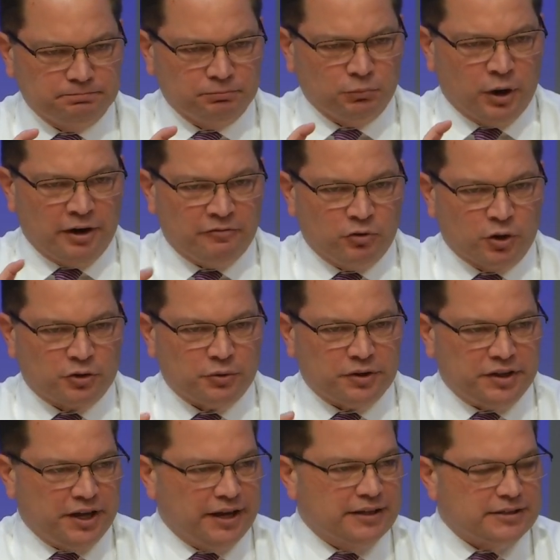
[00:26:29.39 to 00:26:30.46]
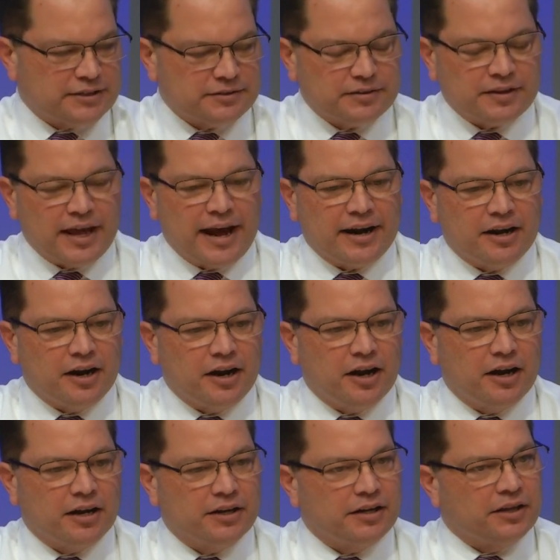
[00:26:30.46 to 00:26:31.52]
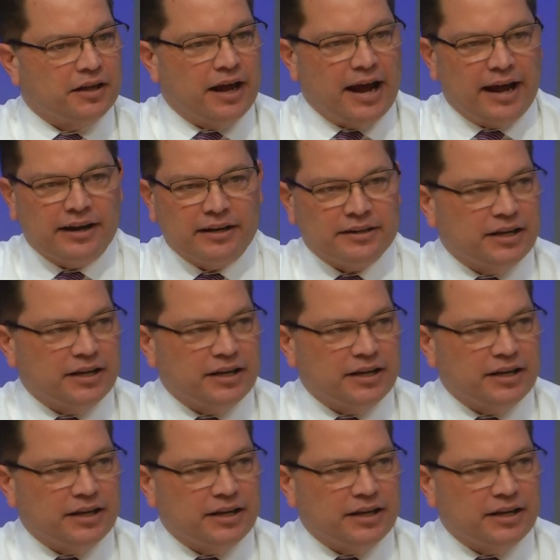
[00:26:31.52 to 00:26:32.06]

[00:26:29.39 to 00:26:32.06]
where I've worked with kids that either had